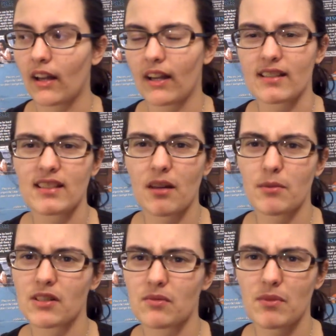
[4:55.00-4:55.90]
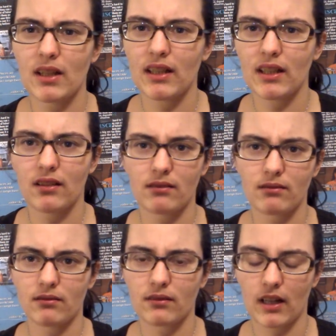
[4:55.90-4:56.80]
Same as many
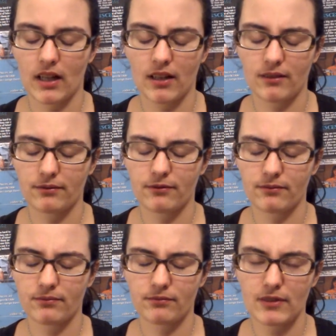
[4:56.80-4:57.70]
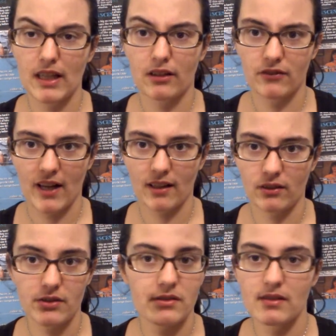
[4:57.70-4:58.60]
uh, nail files,
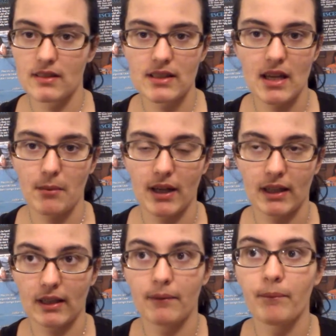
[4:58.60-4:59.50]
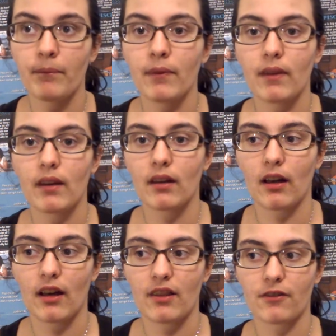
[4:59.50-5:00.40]
same idea.
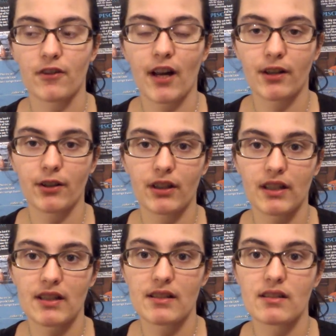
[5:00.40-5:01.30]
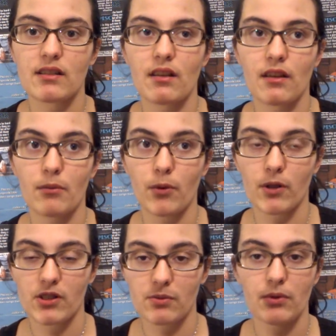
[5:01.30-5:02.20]
The finer it is, the more
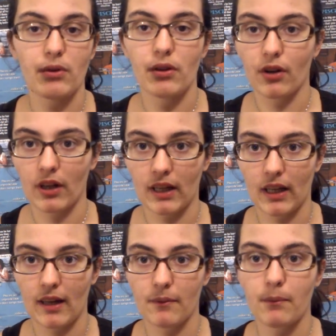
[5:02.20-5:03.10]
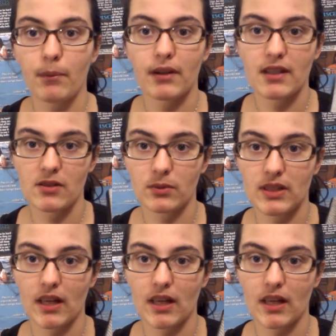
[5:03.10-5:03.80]
smooth you're going to get. But this will take